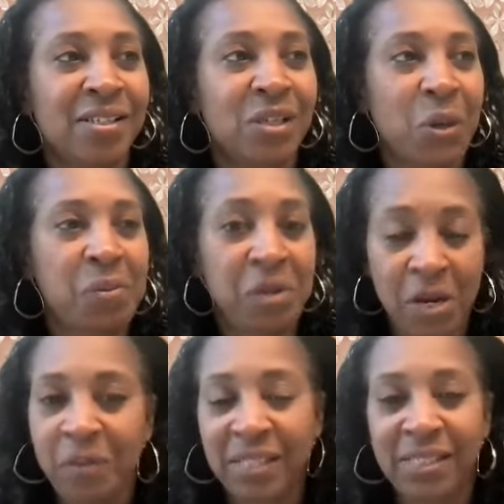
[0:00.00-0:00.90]

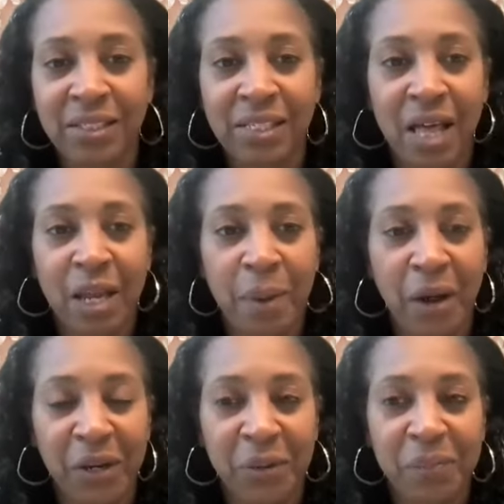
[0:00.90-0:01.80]
that says a lot
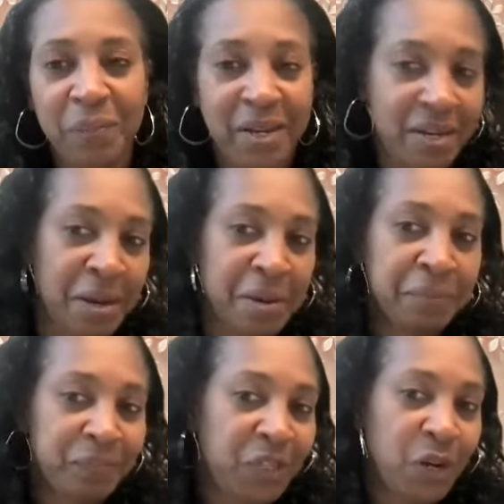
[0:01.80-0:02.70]
about you. But,
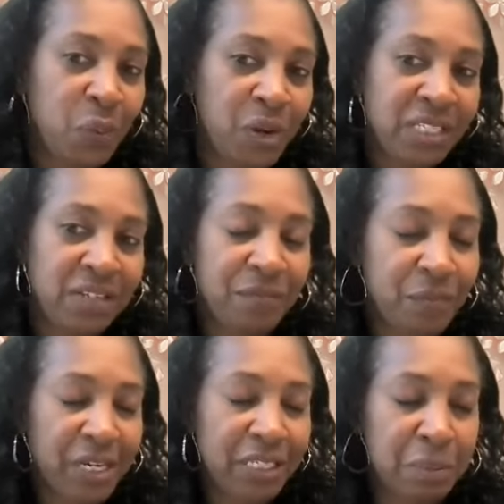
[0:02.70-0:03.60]
what does
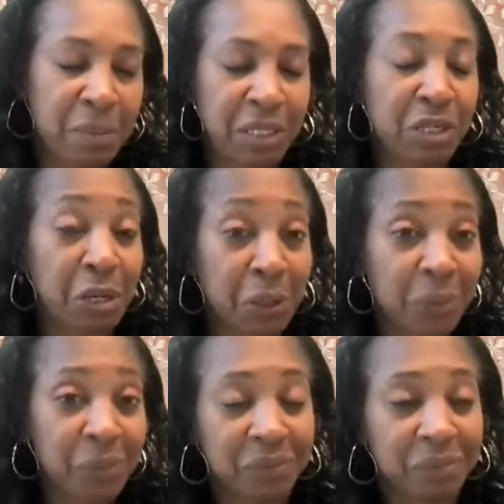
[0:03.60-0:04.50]
it mean to
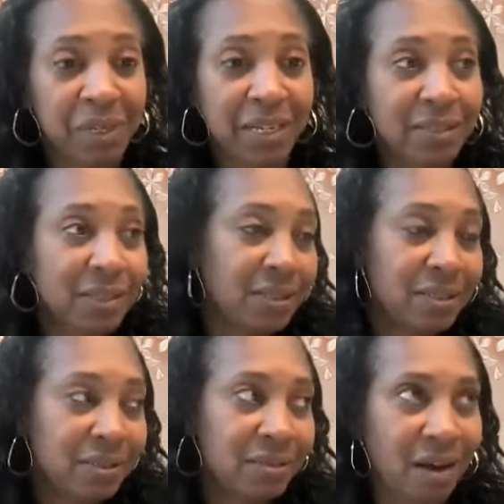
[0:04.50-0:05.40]
you? Because this
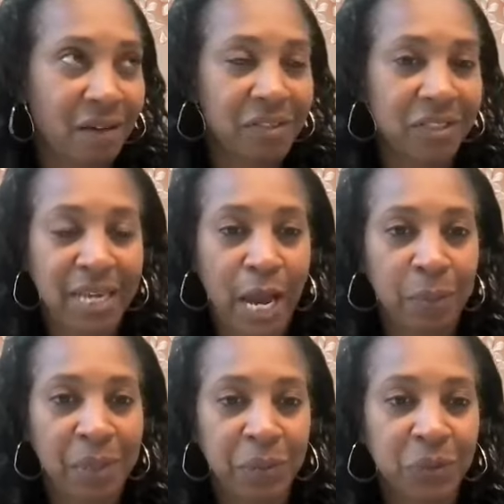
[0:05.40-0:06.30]
is obviously how
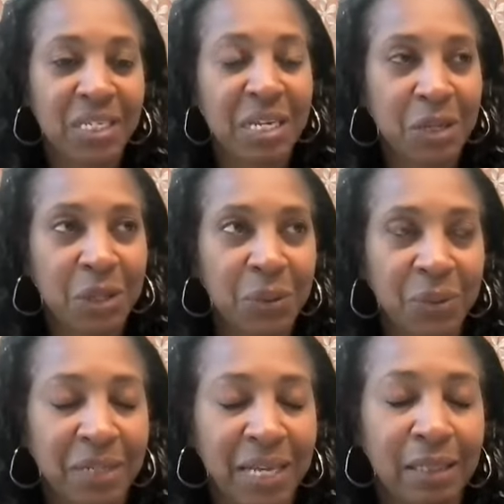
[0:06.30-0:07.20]
people see
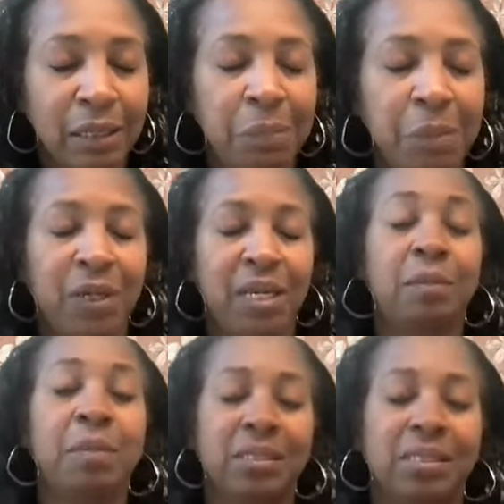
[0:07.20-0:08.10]
you in the community, the
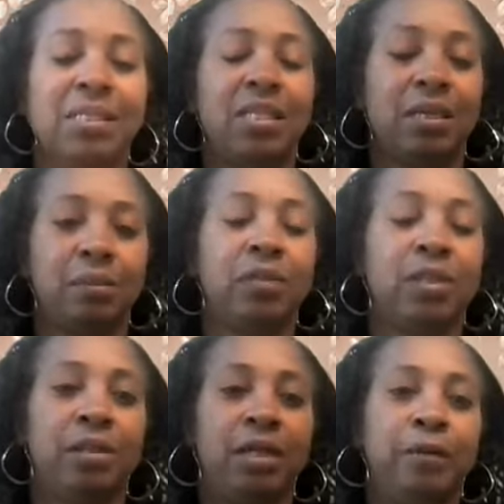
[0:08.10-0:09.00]
business and
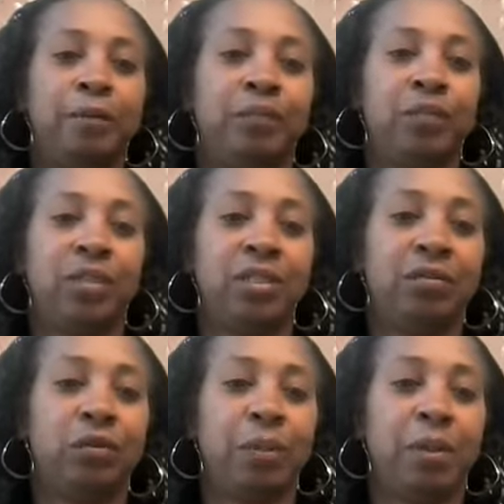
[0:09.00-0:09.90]
the
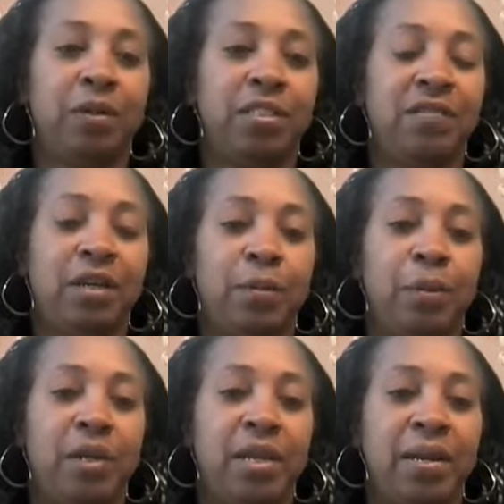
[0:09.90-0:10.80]
civic
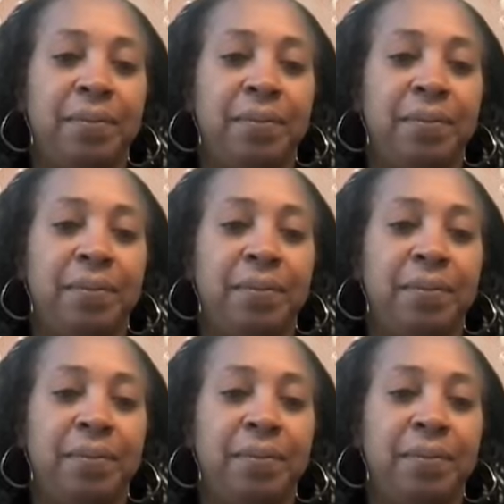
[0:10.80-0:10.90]
community.